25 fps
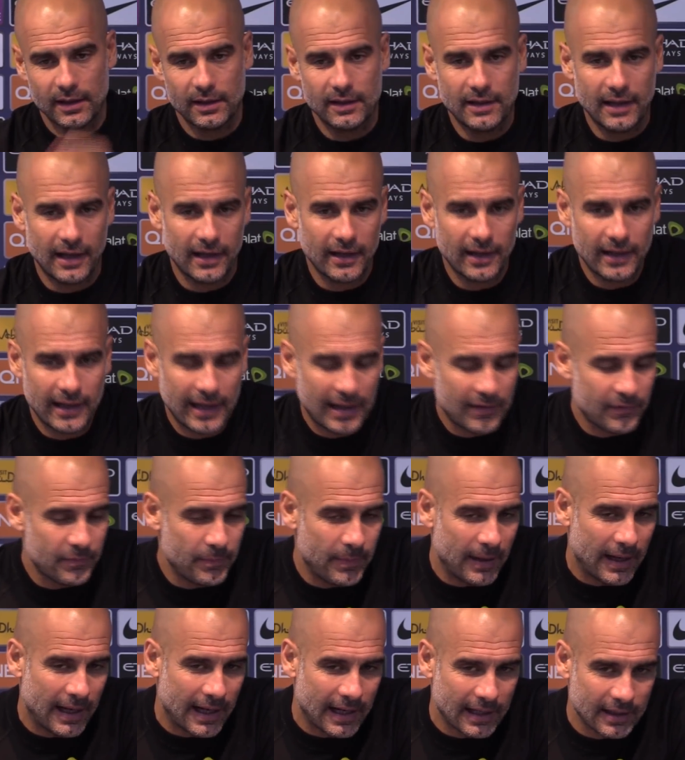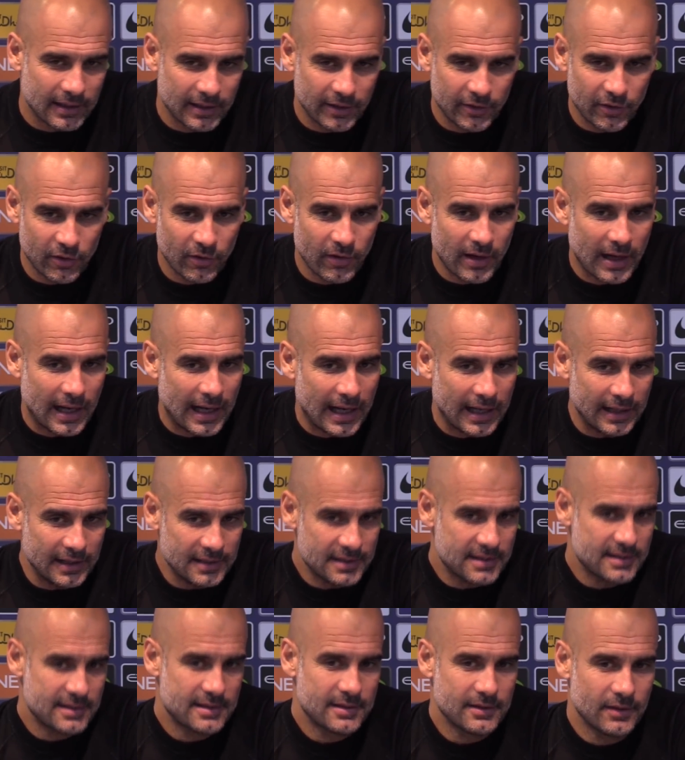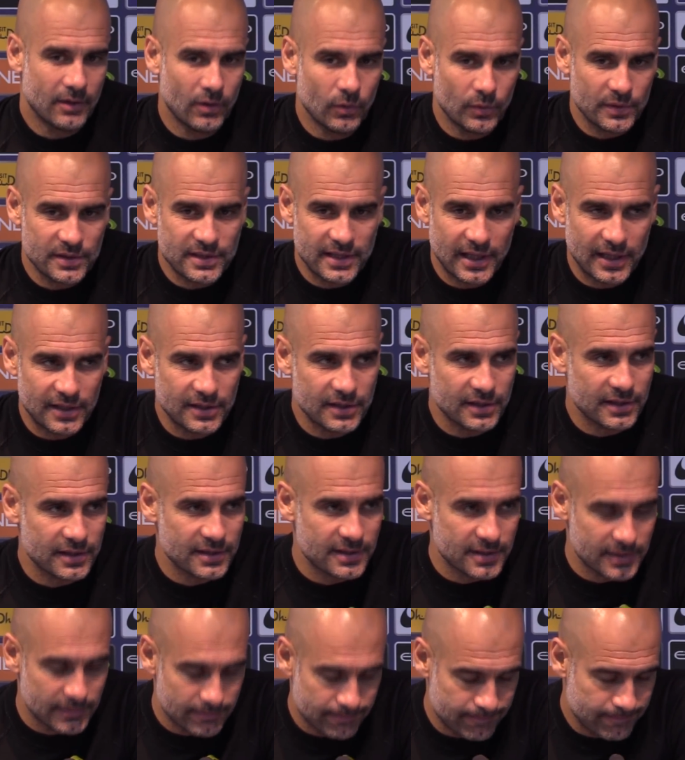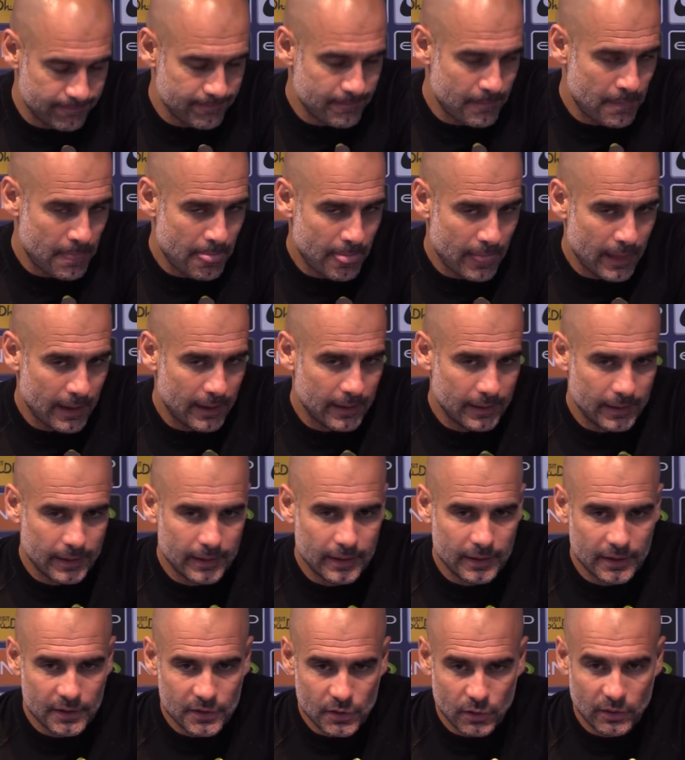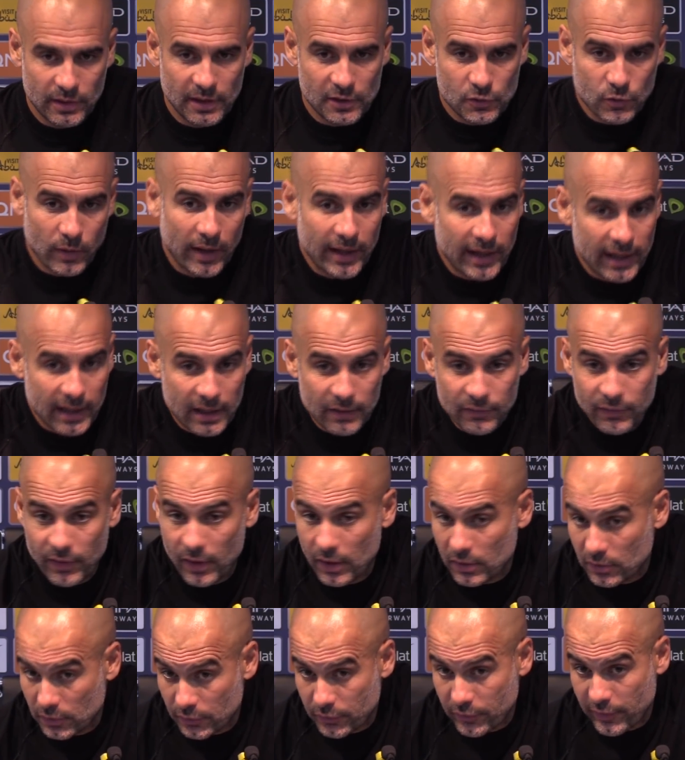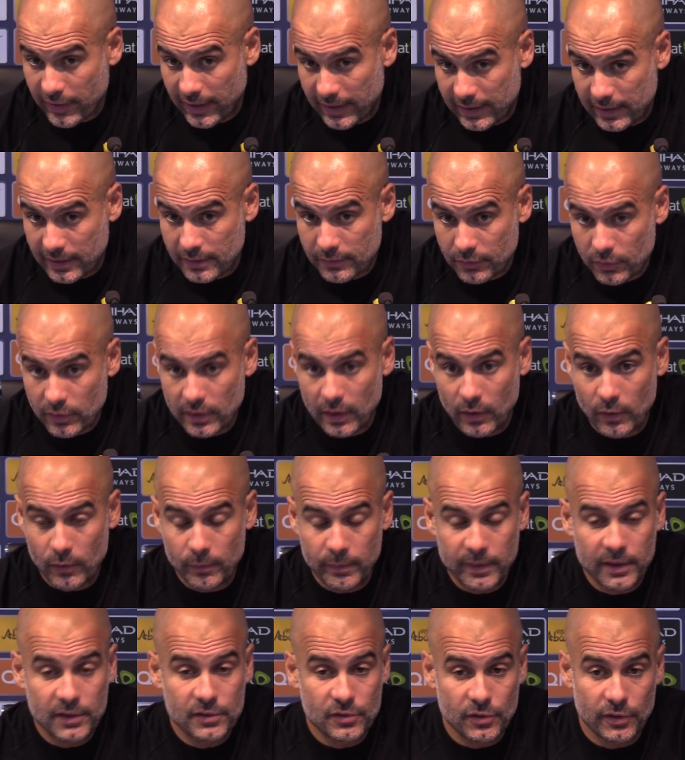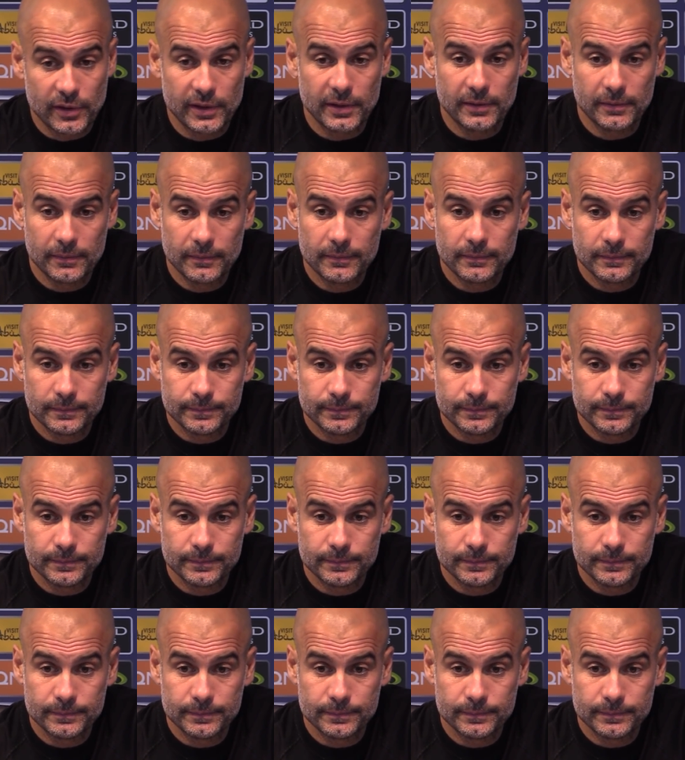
the left back, the young guy is always dangerous. So that's why I give a lot of credit for our victory.